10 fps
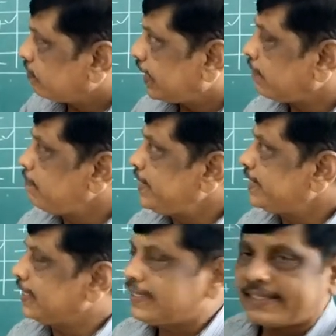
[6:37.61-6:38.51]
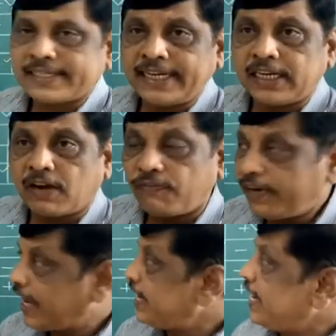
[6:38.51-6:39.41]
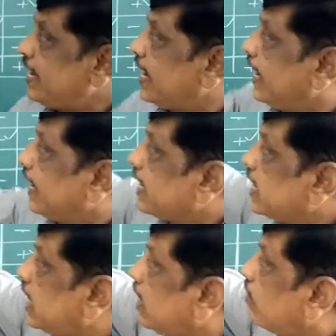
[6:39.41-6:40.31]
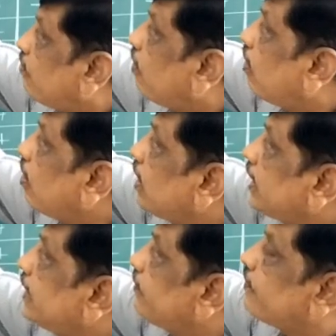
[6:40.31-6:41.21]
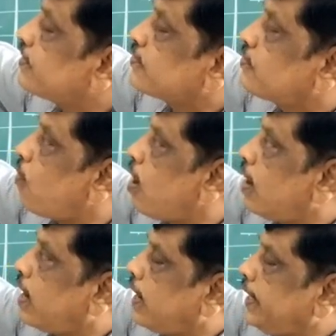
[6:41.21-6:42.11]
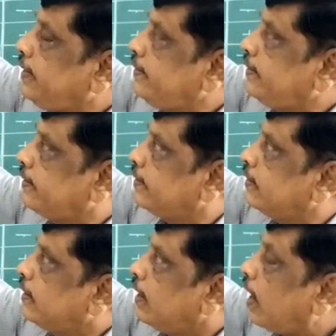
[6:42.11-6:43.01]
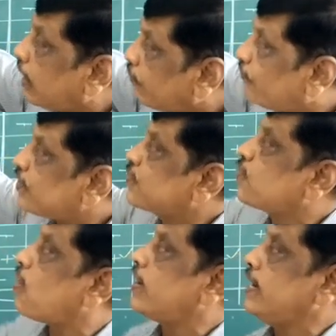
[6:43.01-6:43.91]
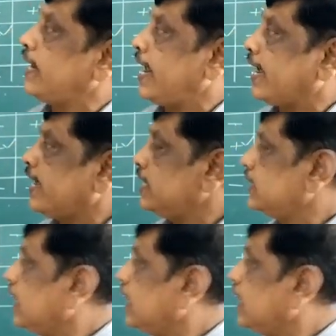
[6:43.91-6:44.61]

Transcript: terminal side of any angle fall in the first quadrant or first quadrant angles.